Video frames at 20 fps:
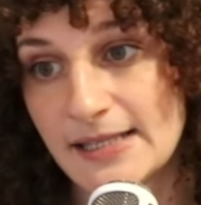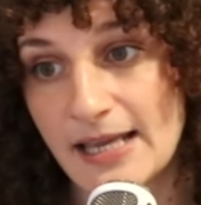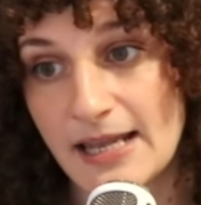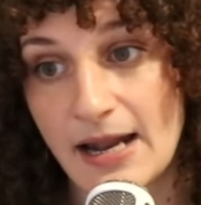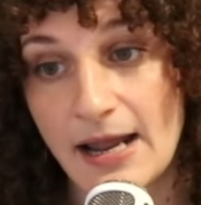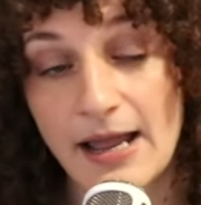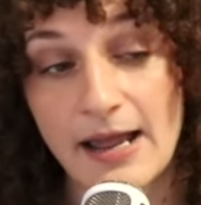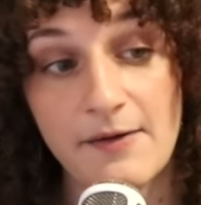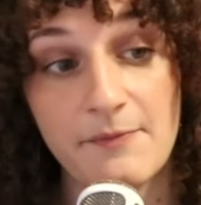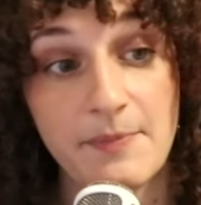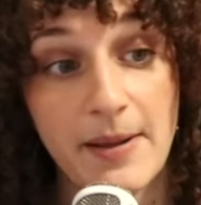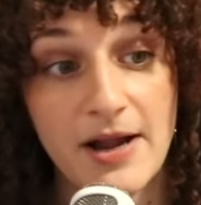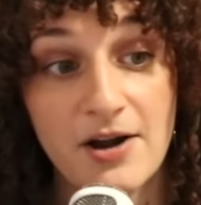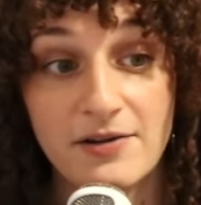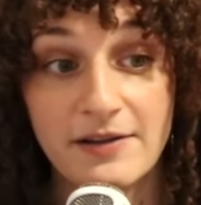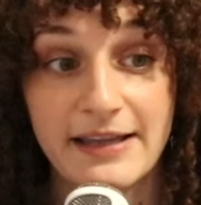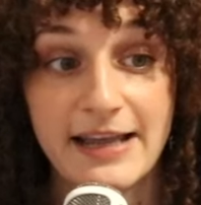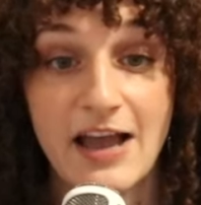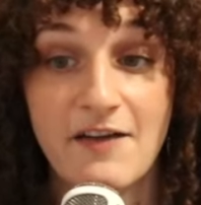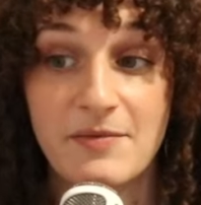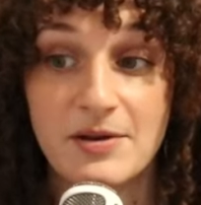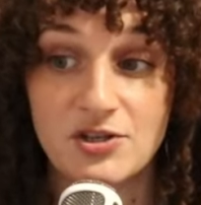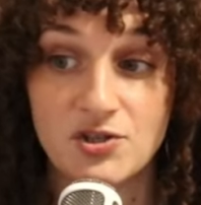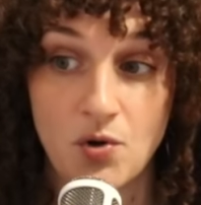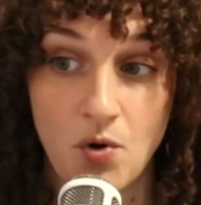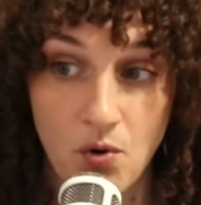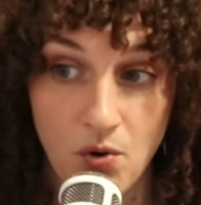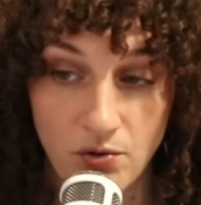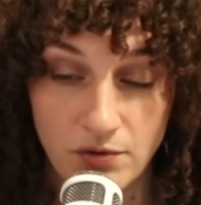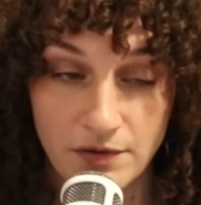And I apparently have been
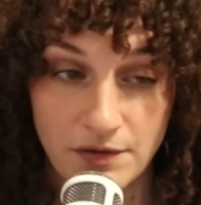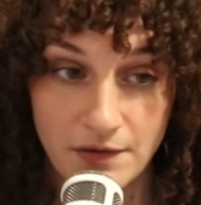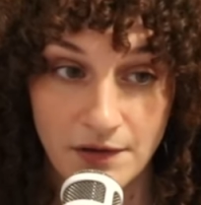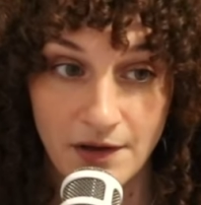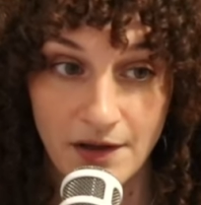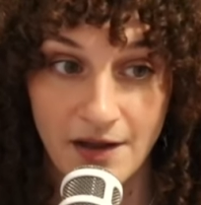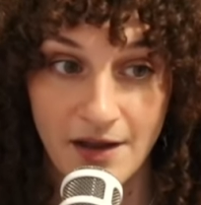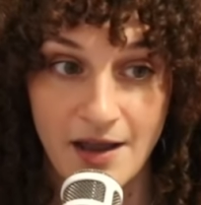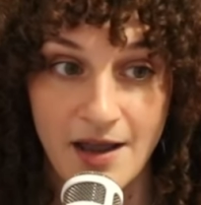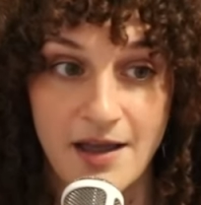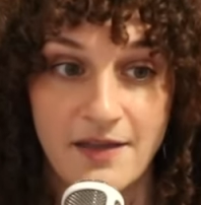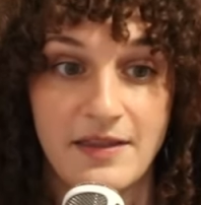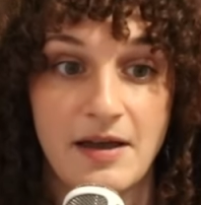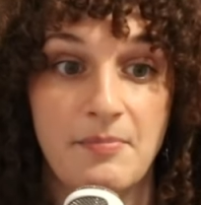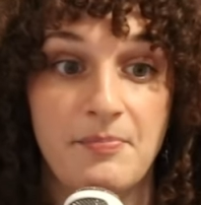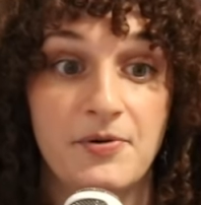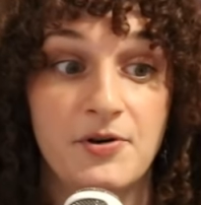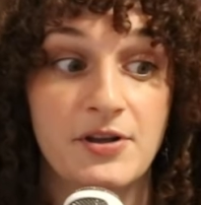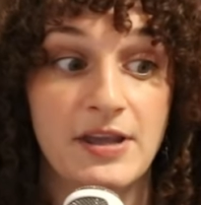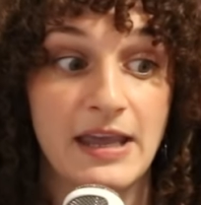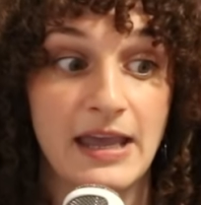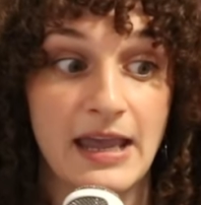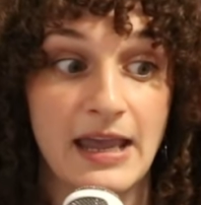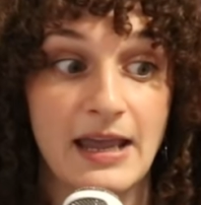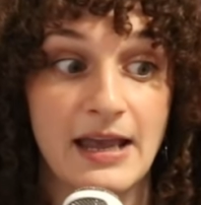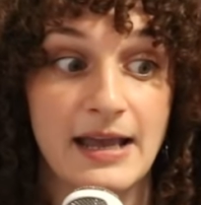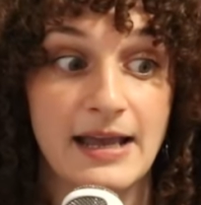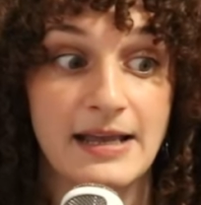told that Boogie